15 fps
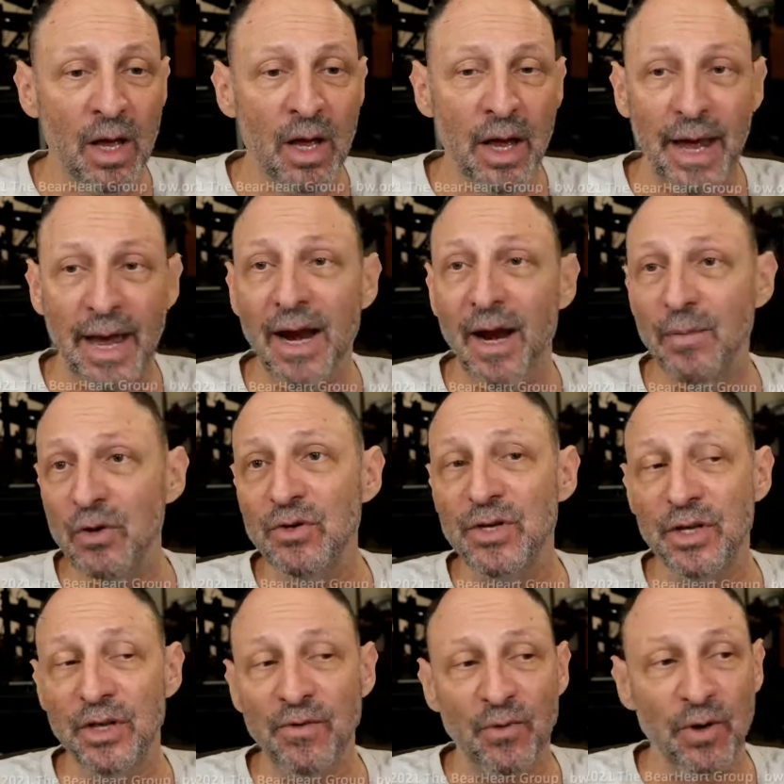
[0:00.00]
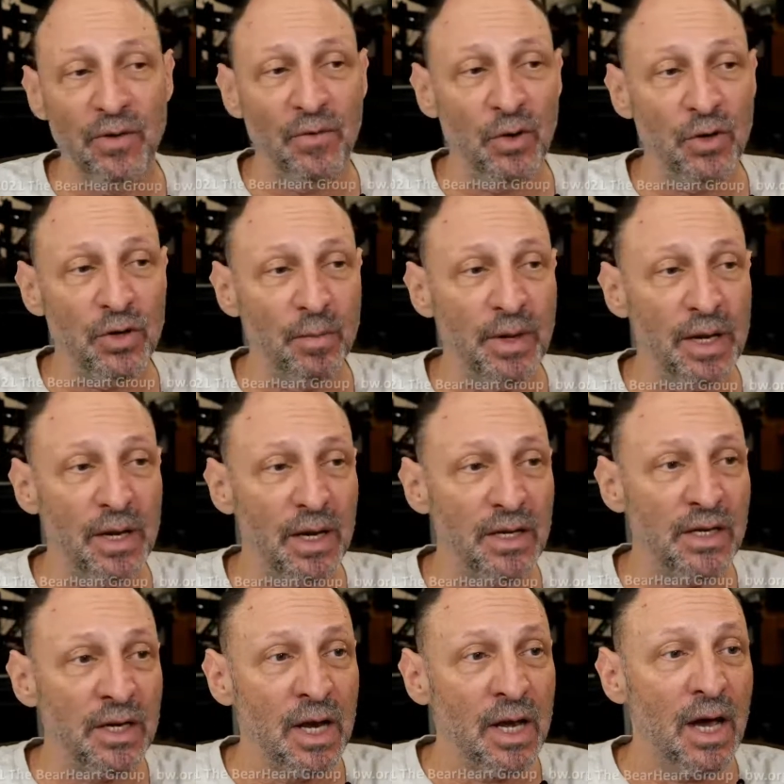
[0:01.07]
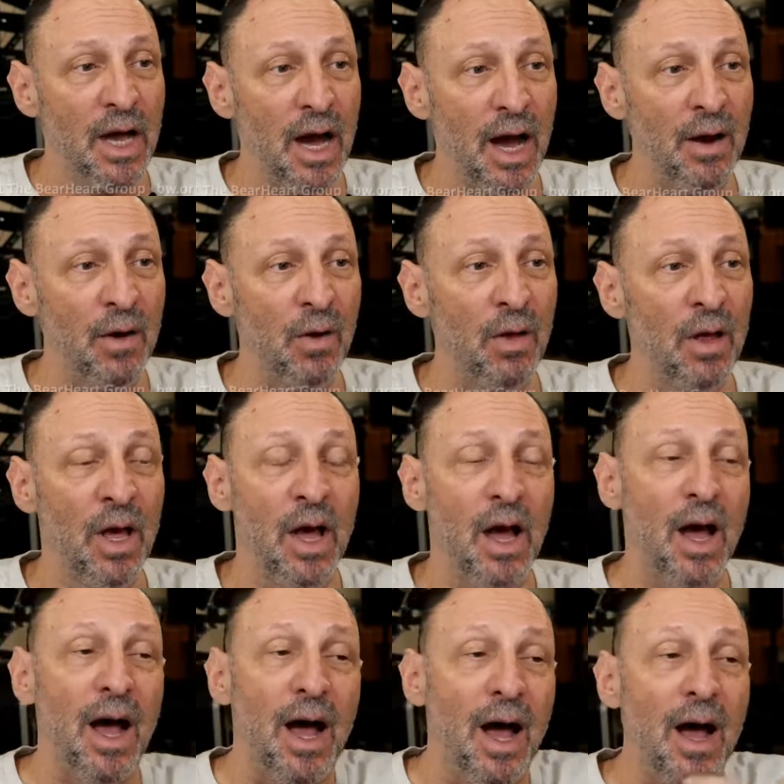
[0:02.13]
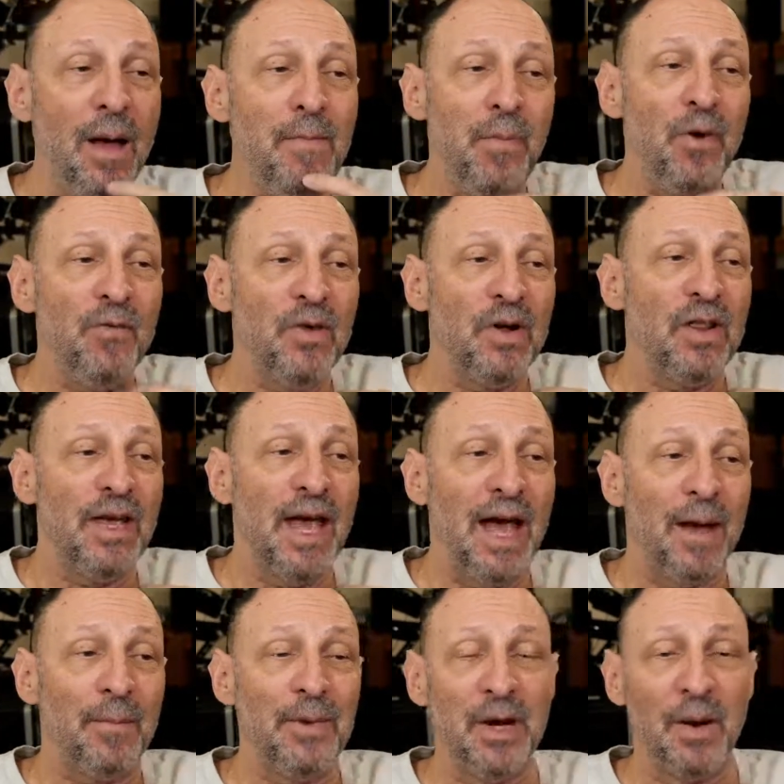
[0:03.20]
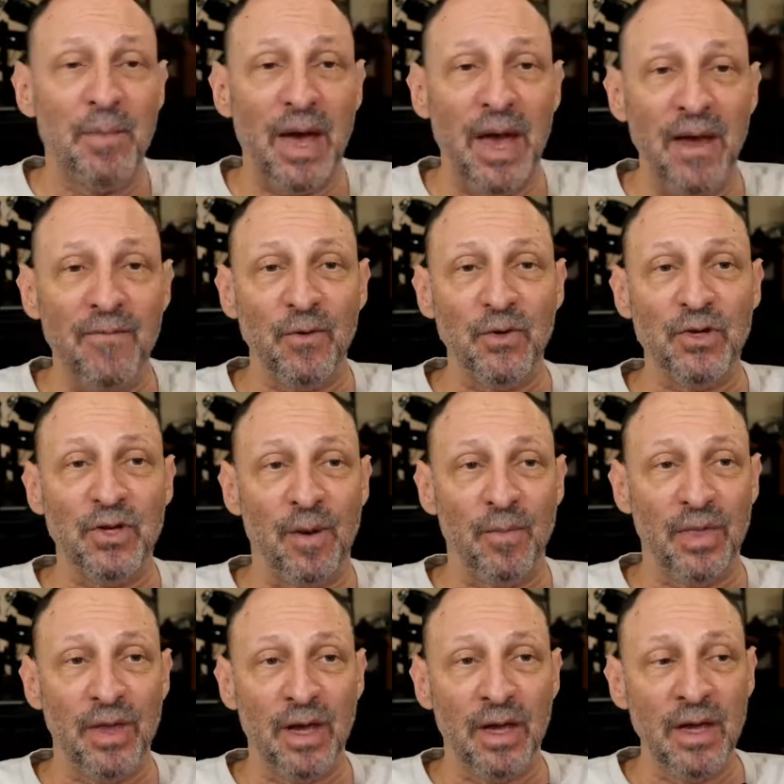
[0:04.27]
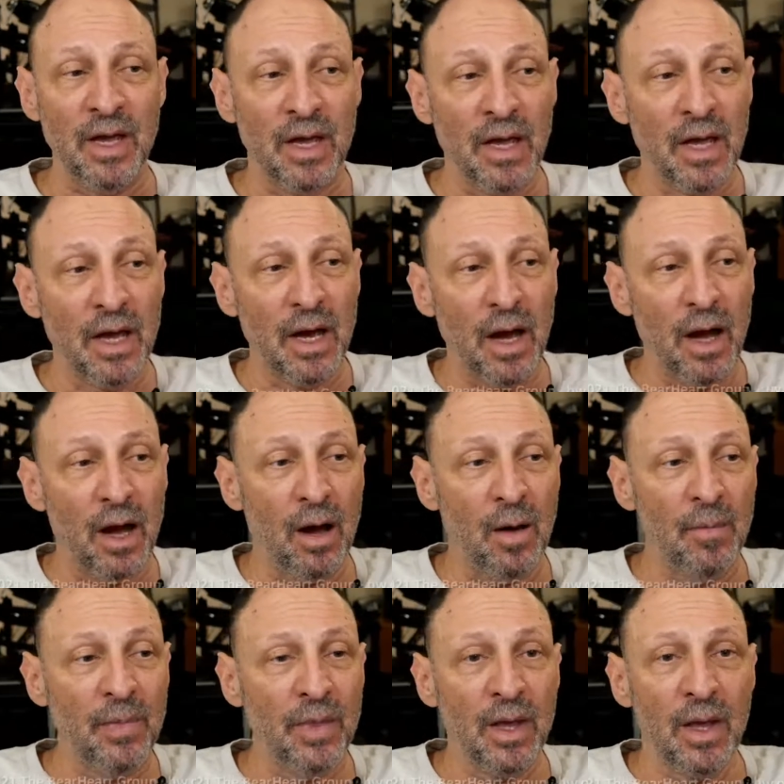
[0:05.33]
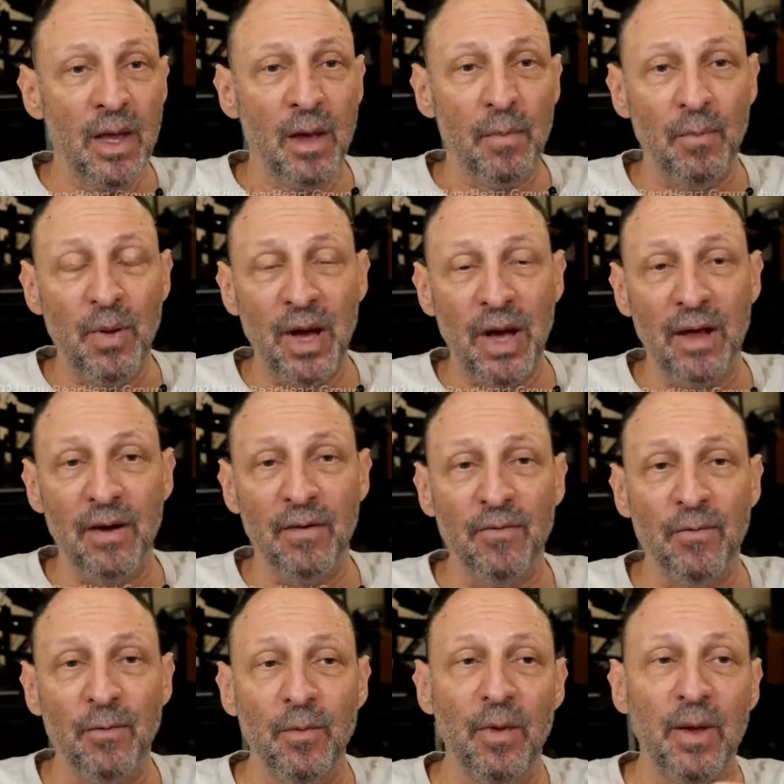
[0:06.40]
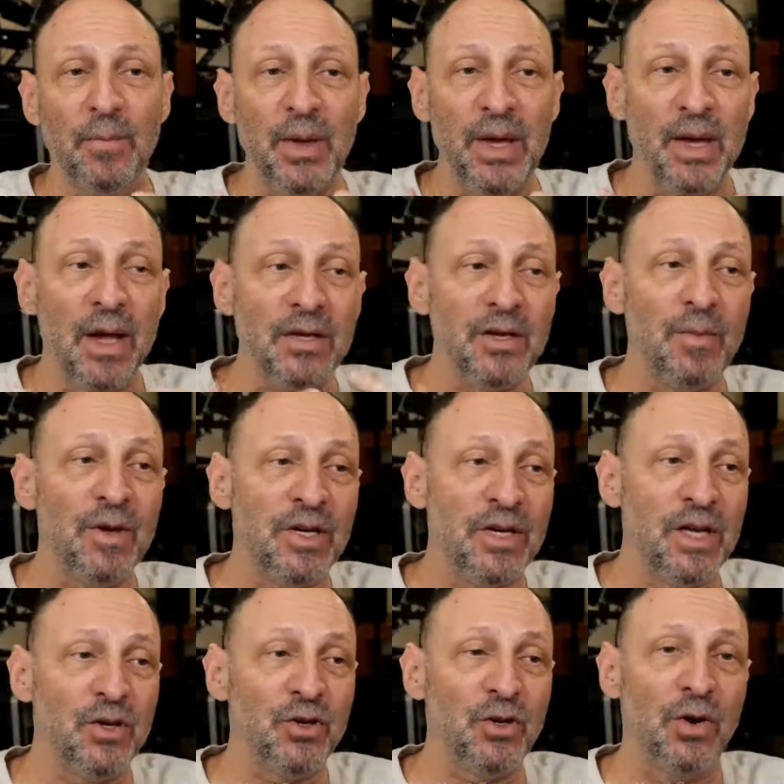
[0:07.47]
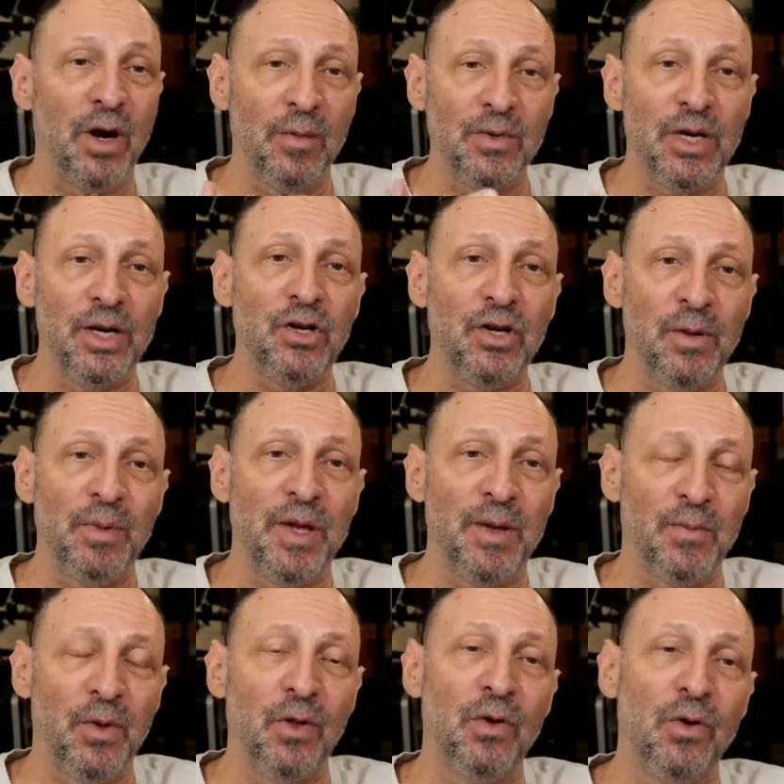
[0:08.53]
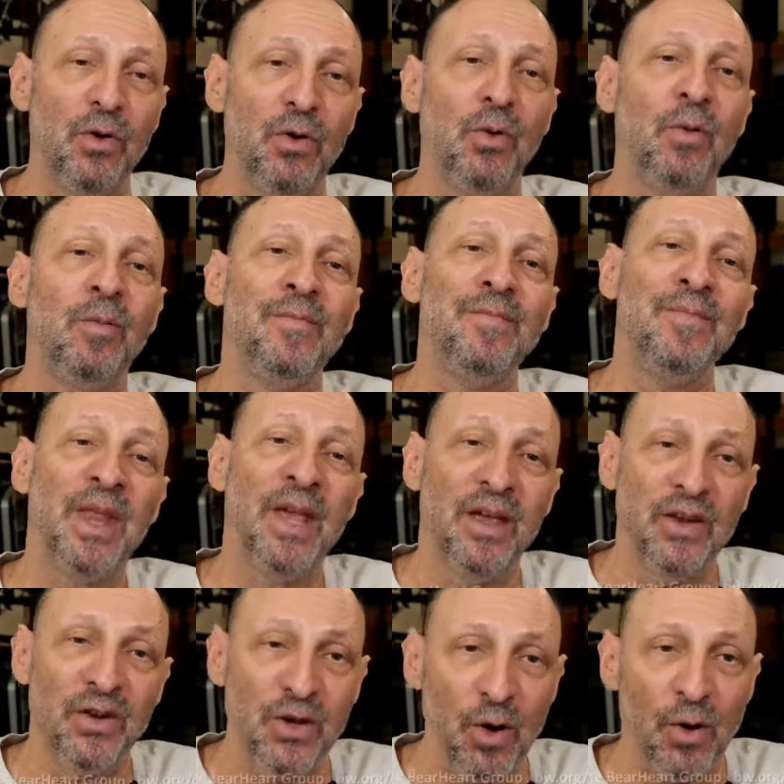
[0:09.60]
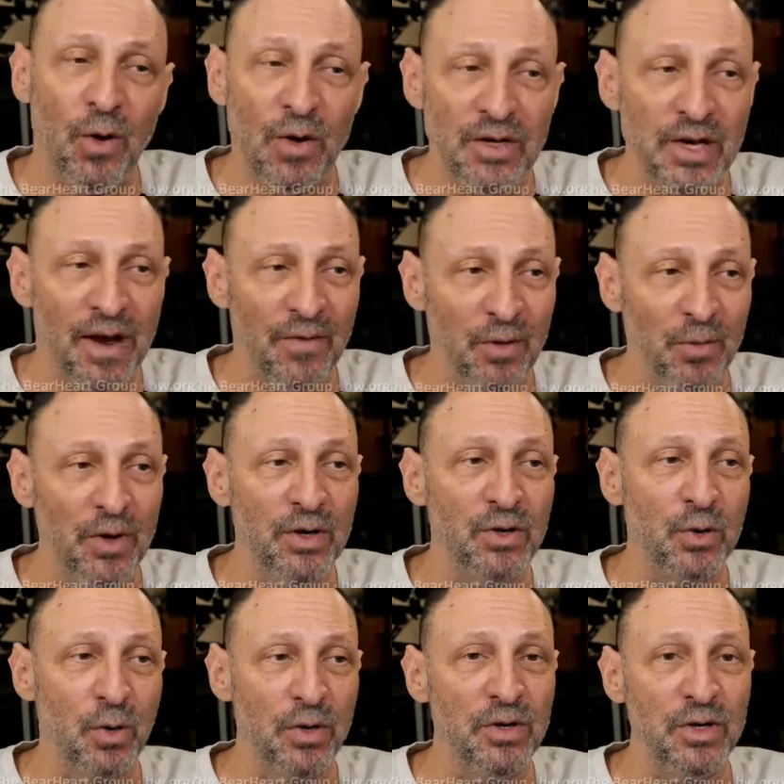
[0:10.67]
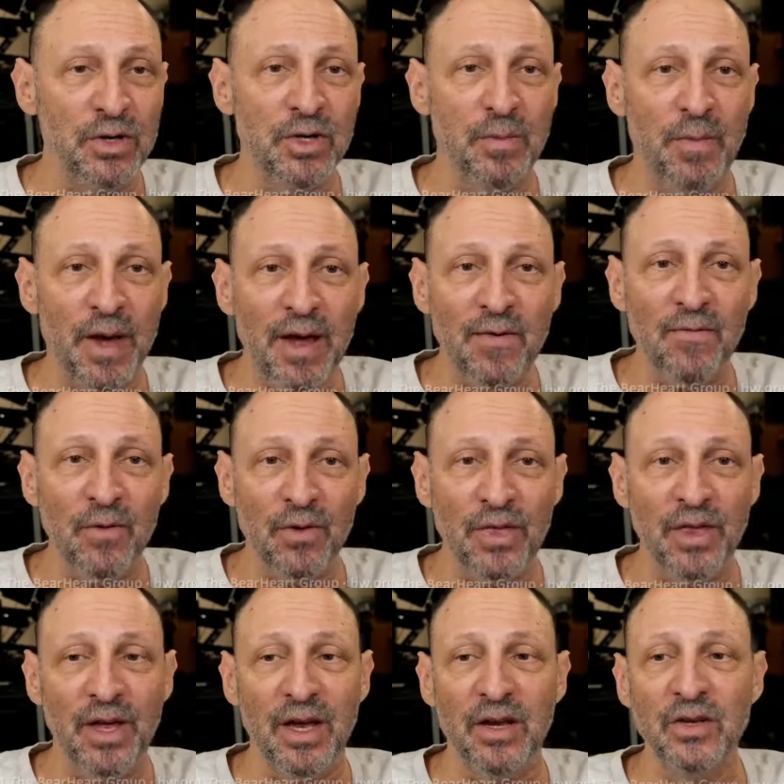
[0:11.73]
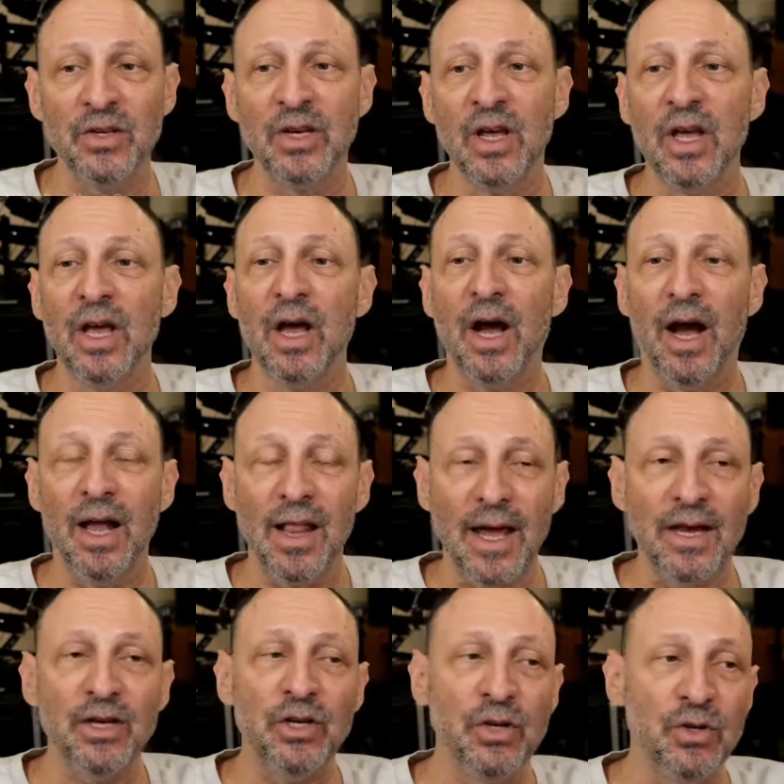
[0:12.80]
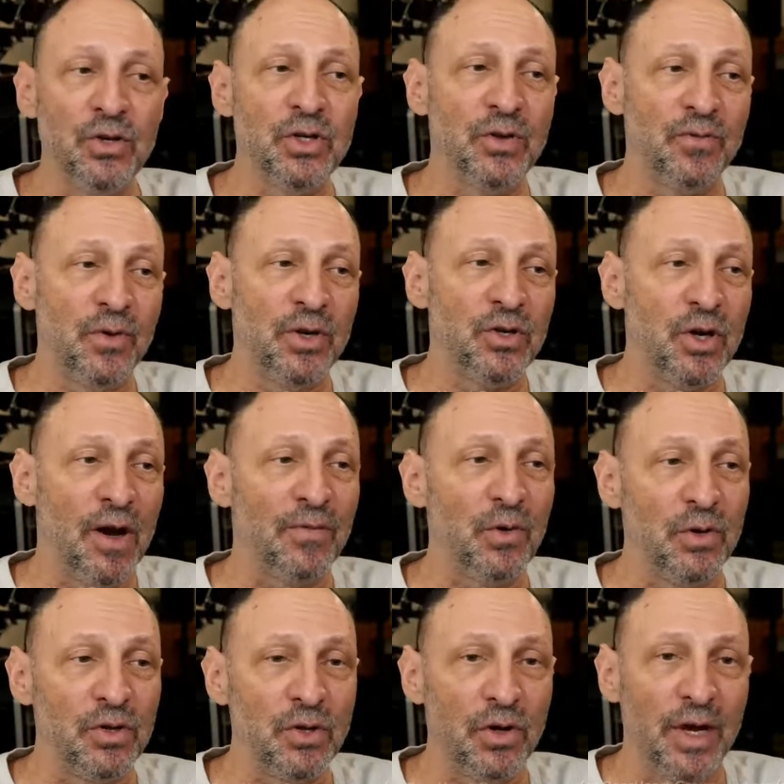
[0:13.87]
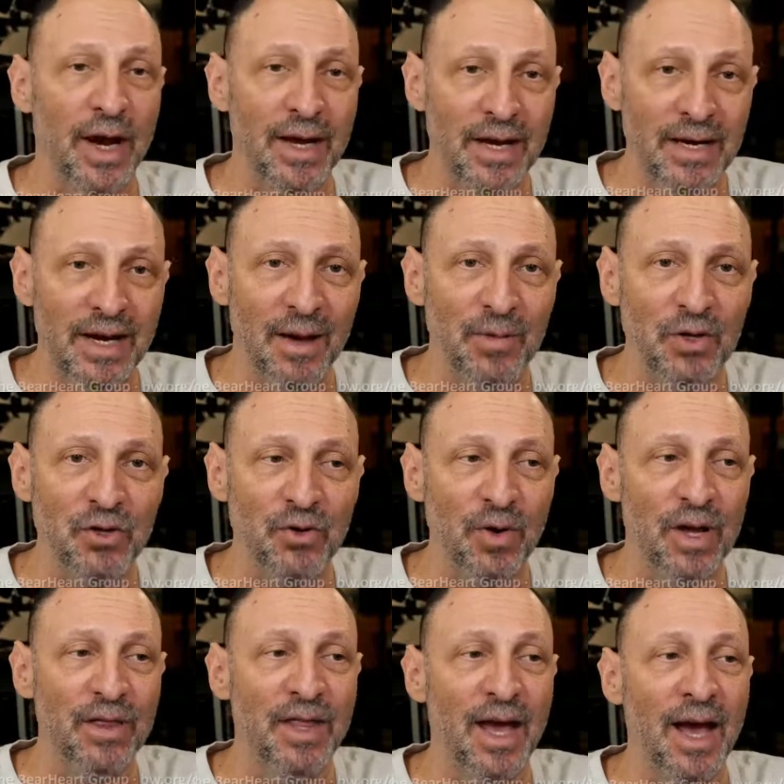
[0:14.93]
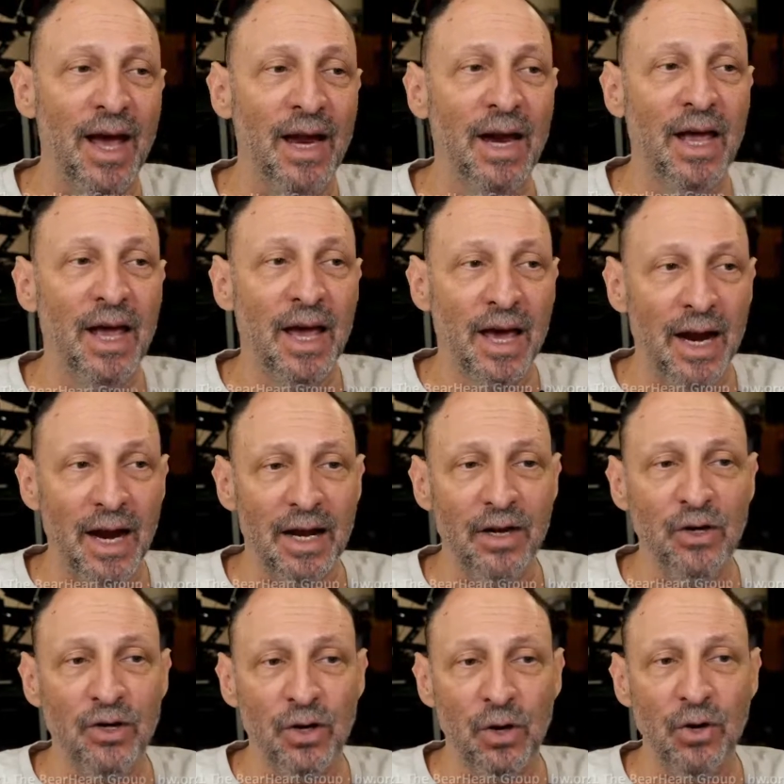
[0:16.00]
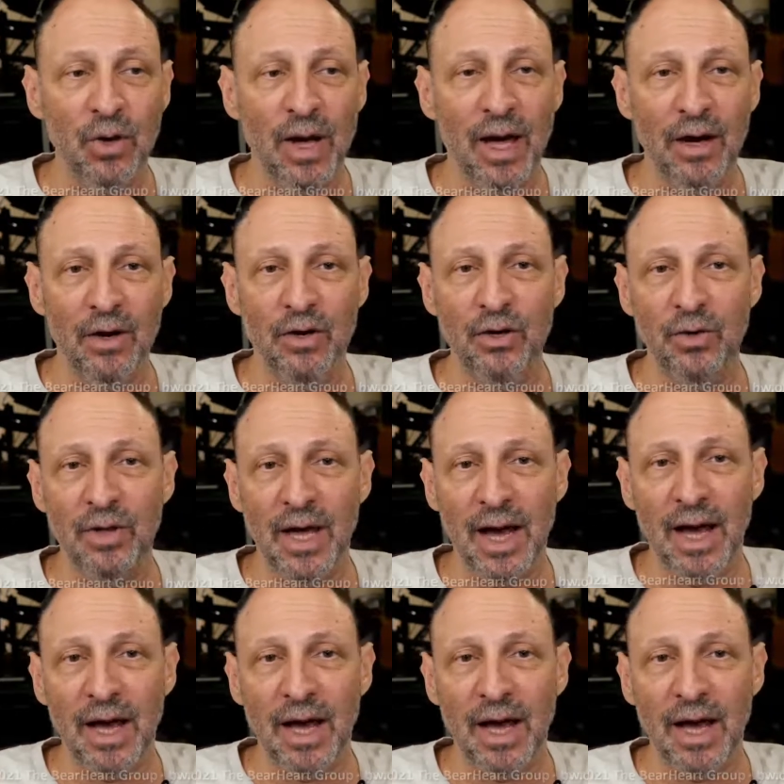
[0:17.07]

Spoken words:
And I'm using the free version because I'm perfectly happy to pay for something, but because I'm a teacher and I'm teaching people who don't always have the resources to pay for things, I like to use the free software so that I can demonstrate that and I can show you how to do that.